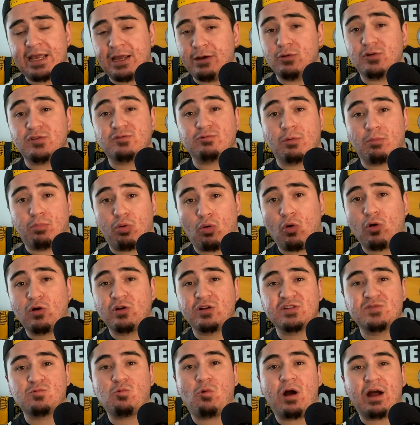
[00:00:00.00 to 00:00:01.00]
It was
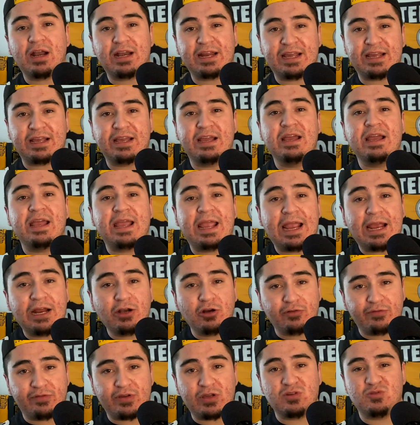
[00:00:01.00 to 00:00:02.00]
reporters wanting
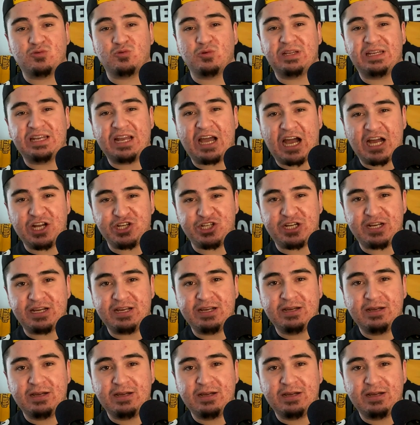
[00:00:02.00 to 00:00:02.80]
interviews with Najee,